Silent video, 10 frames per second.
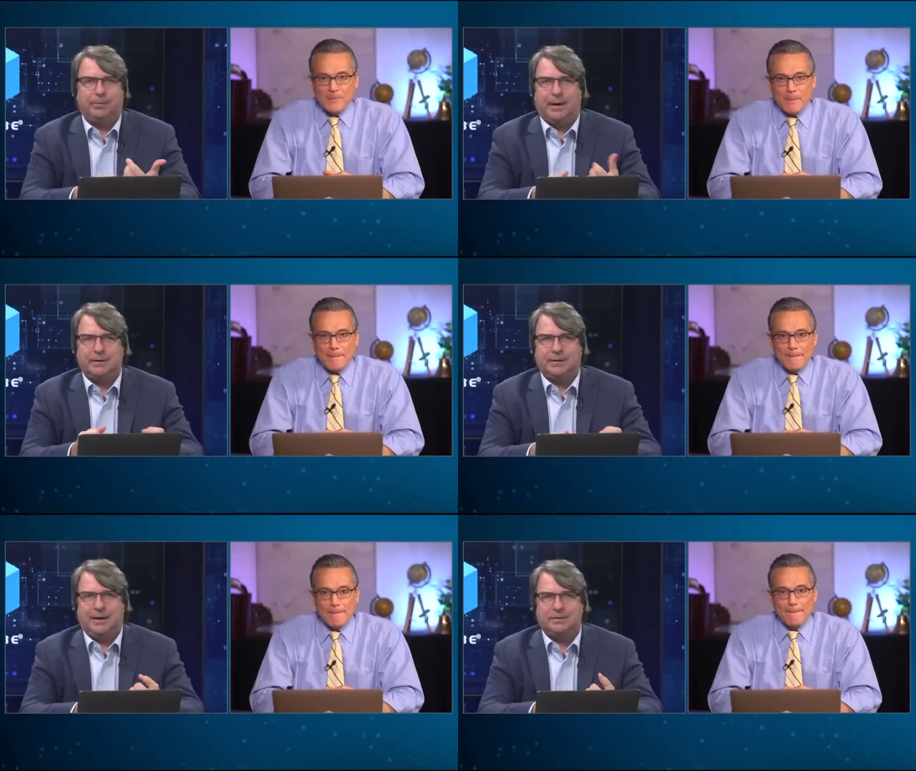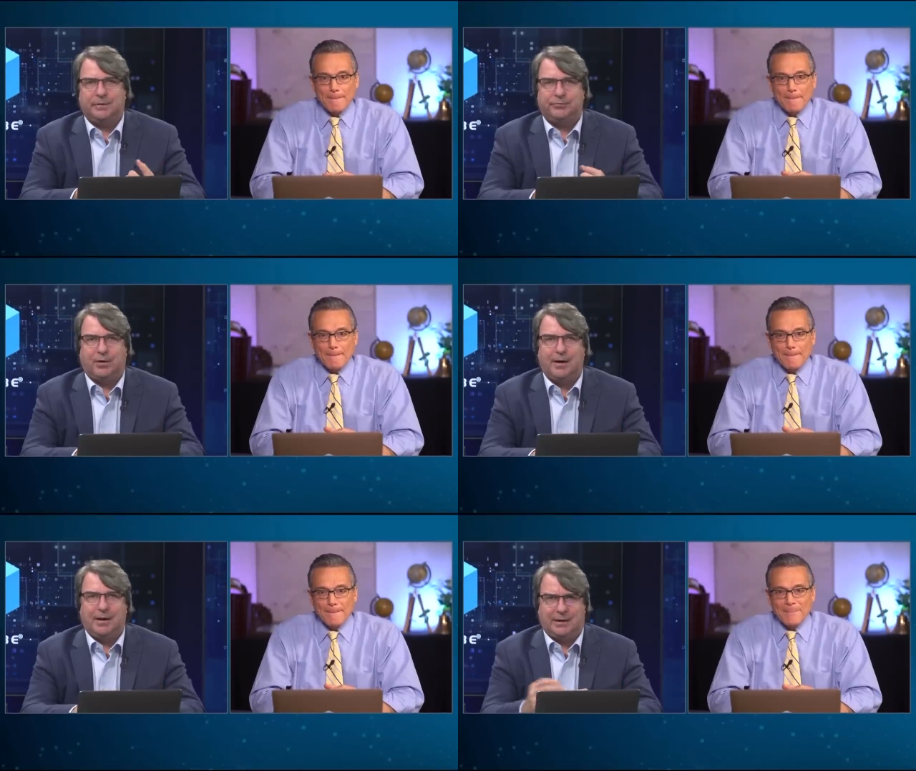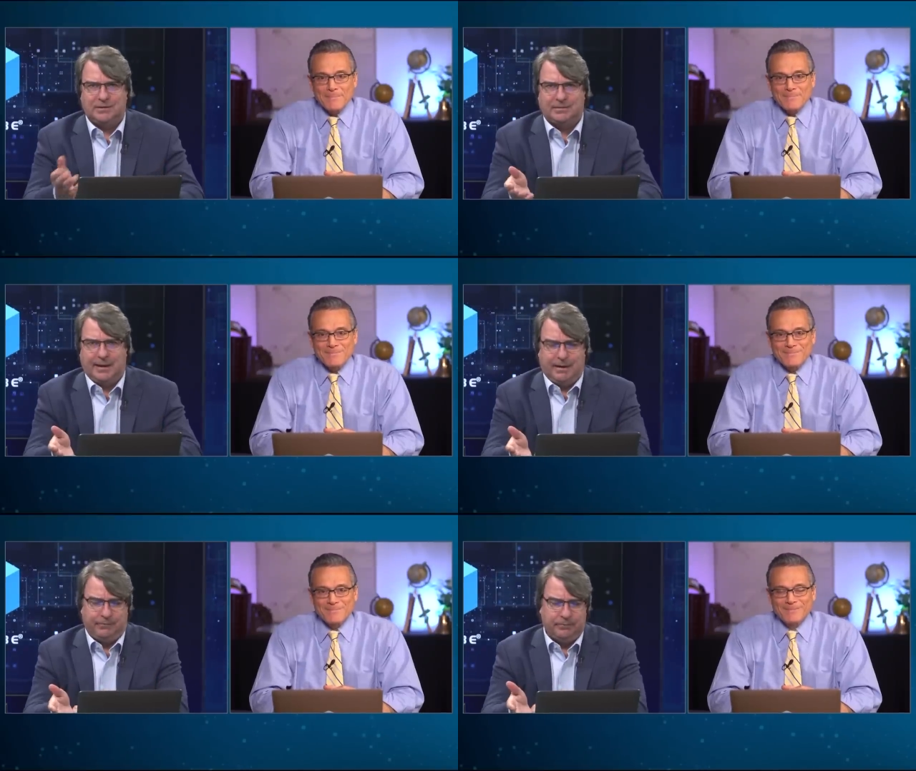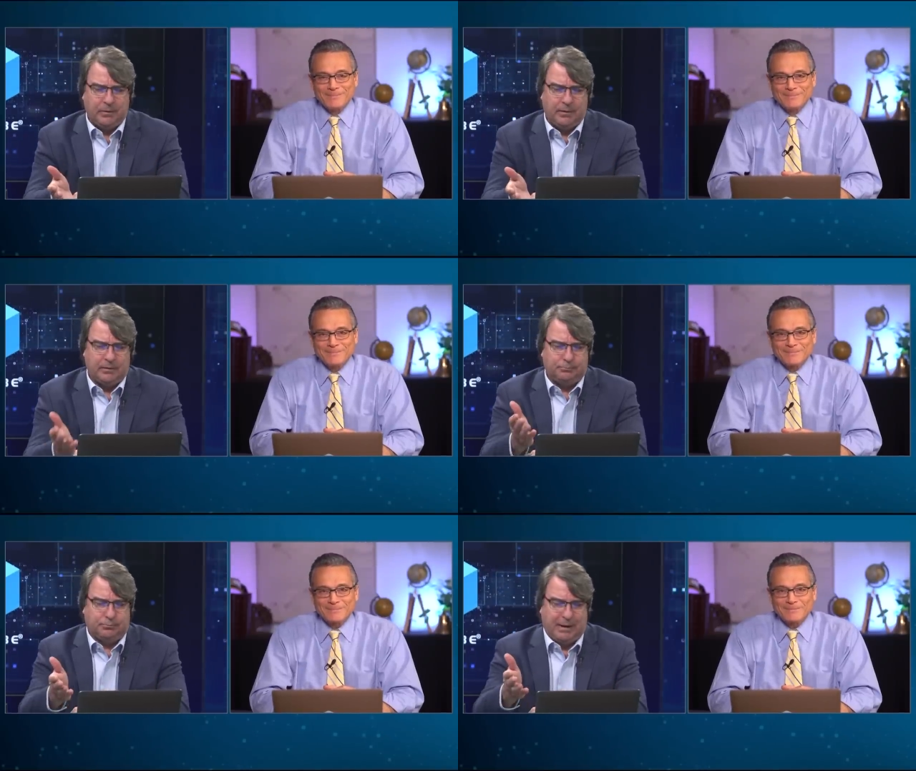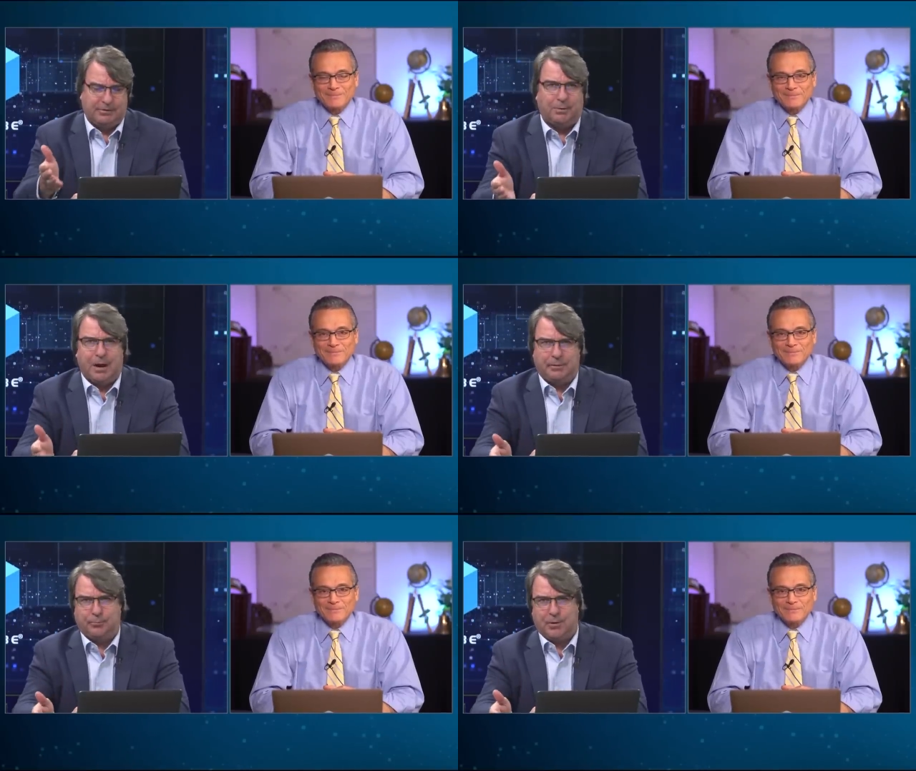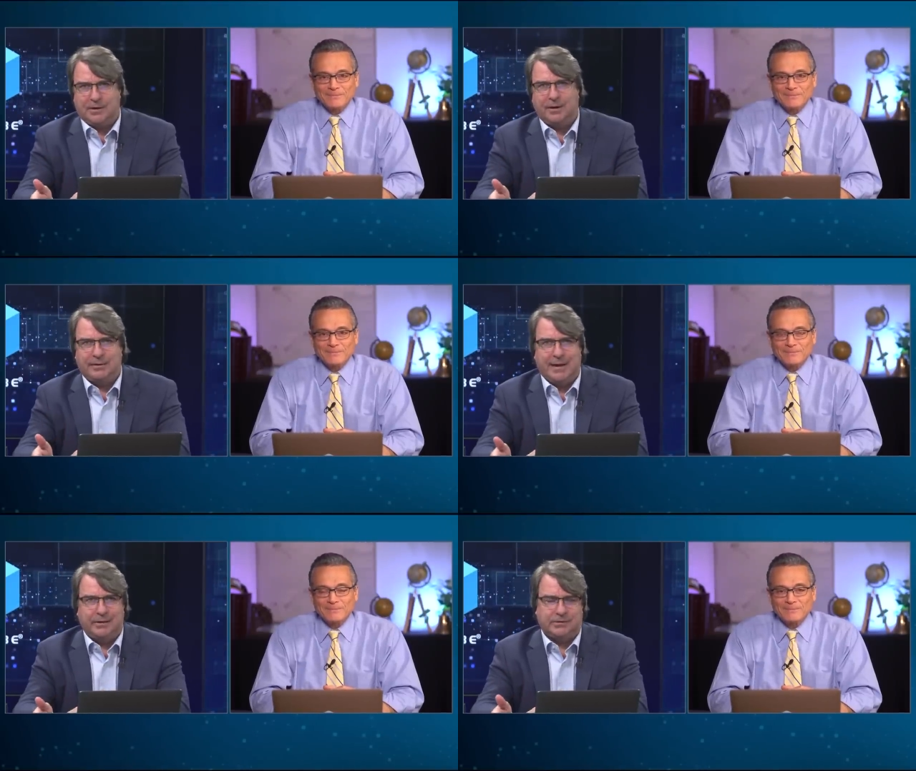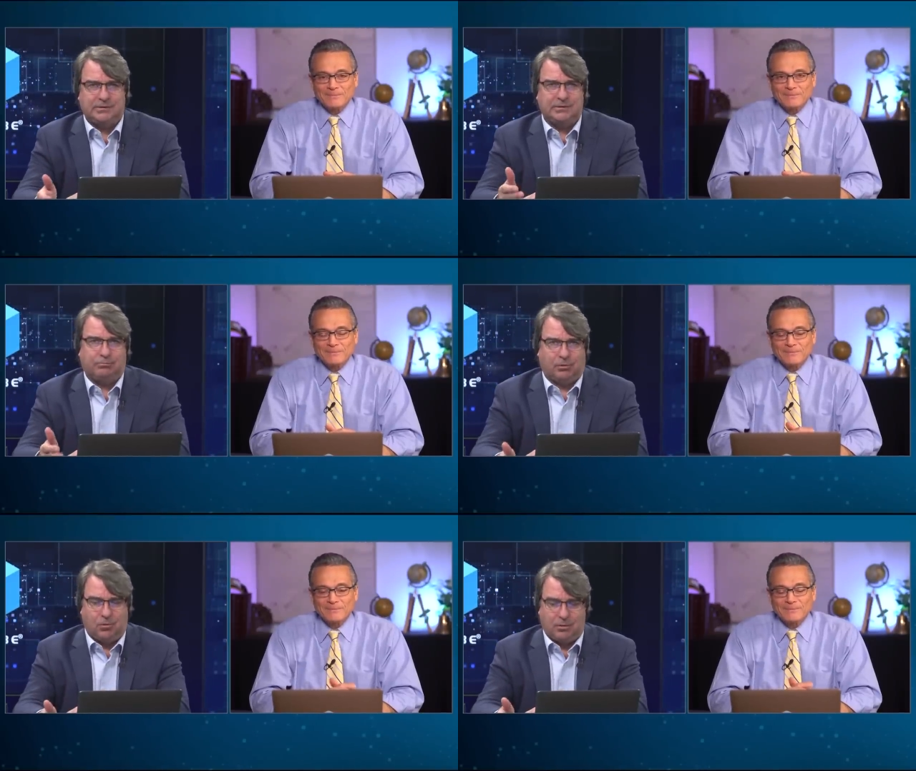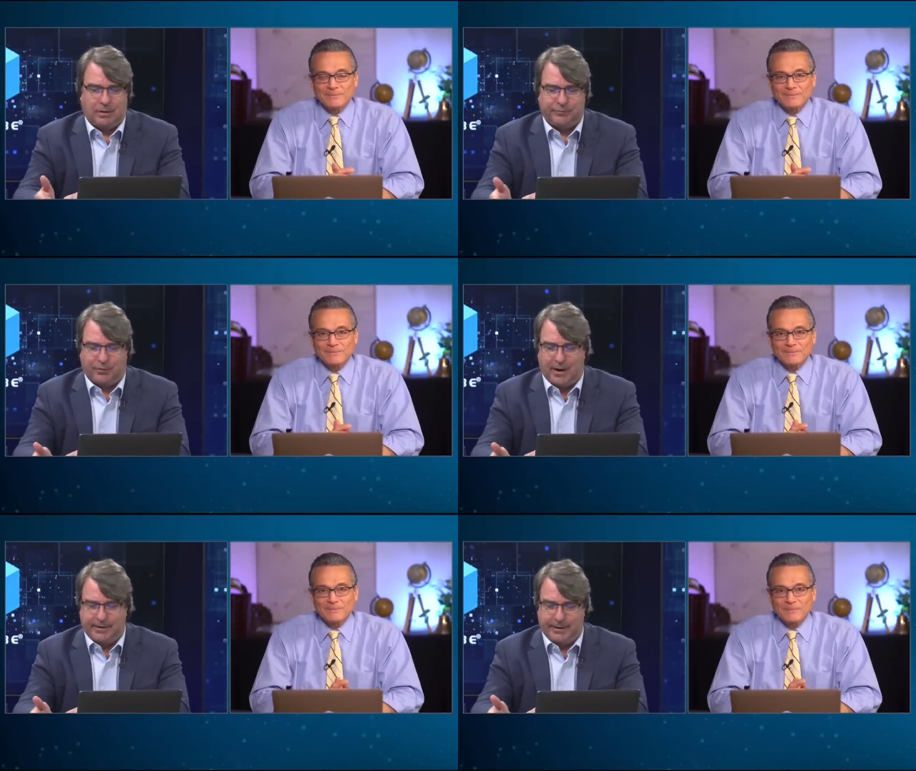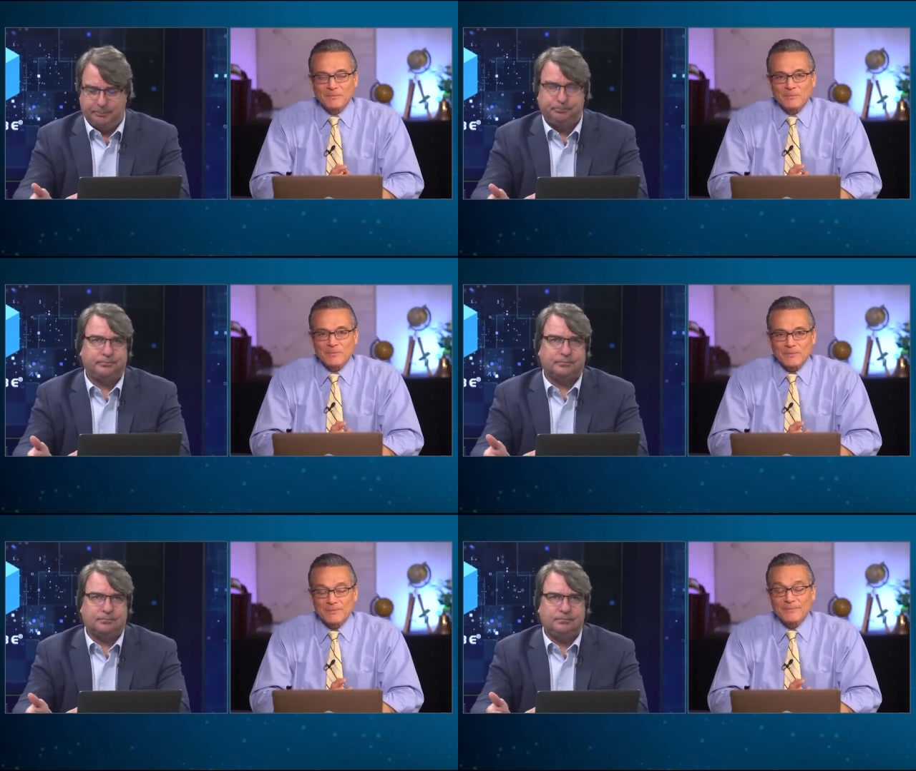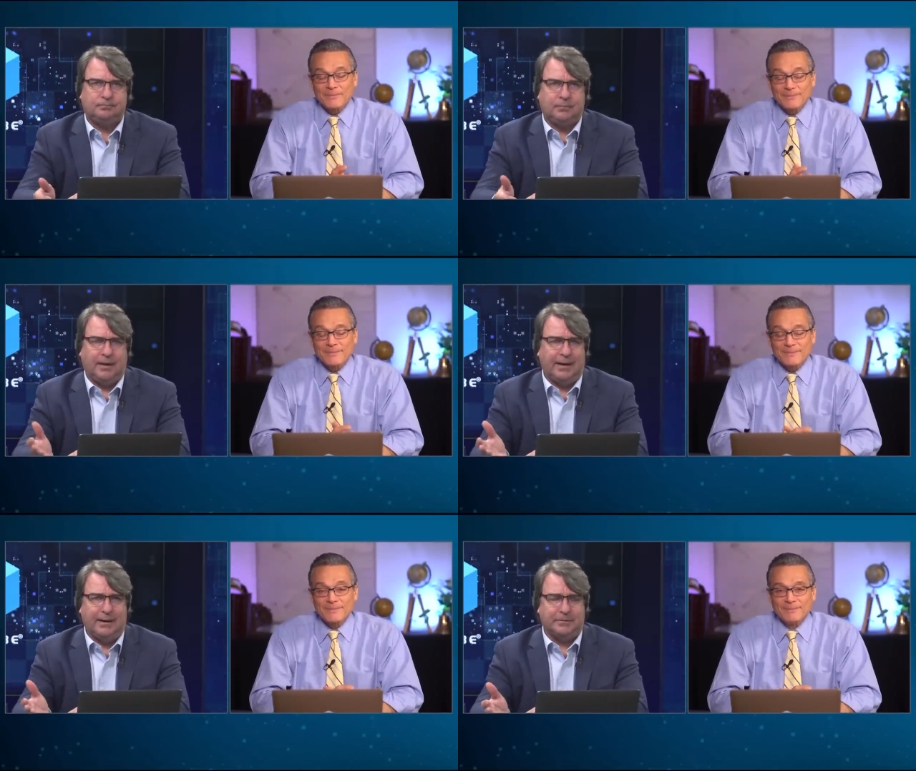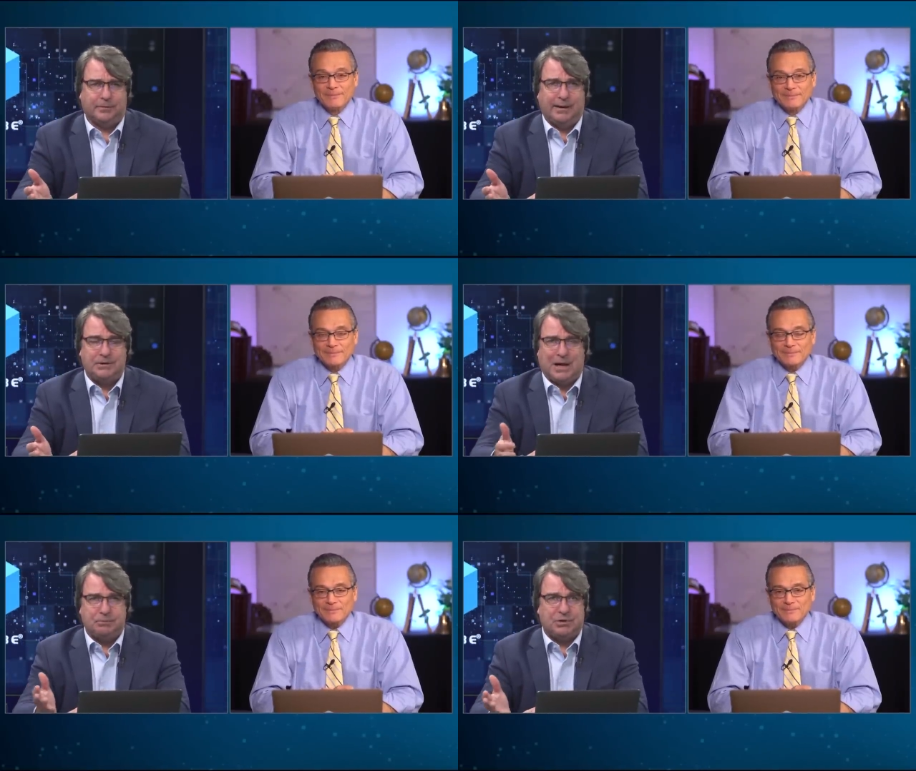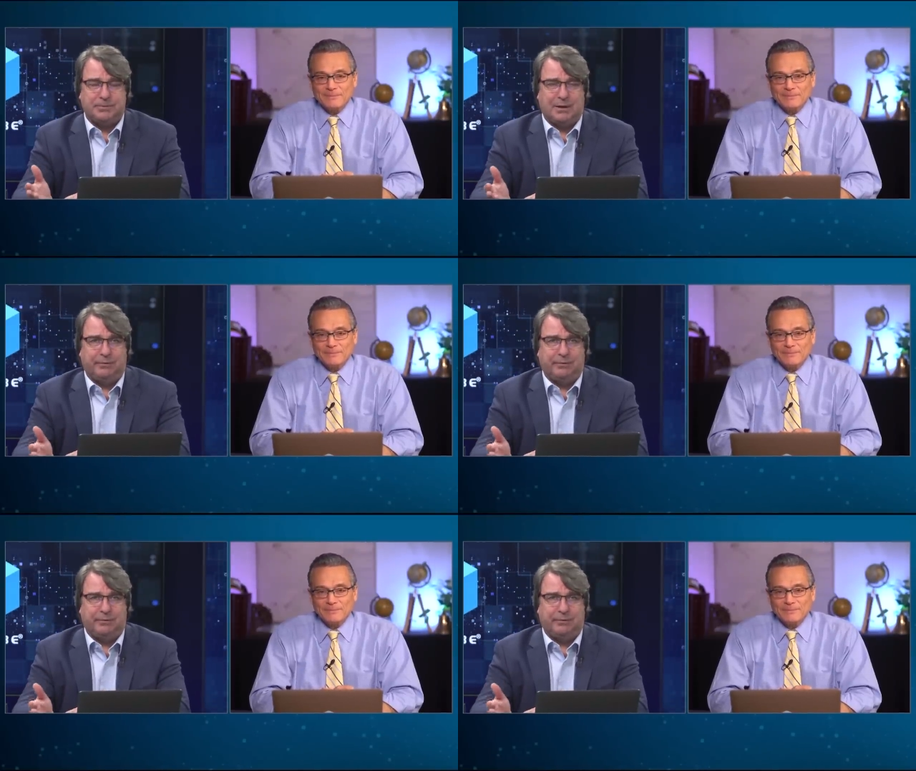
Speaker 1: a podcast on Friday because Dave Dave's popular breaking analysis is recorded on Friday, and he does a great job. Ships out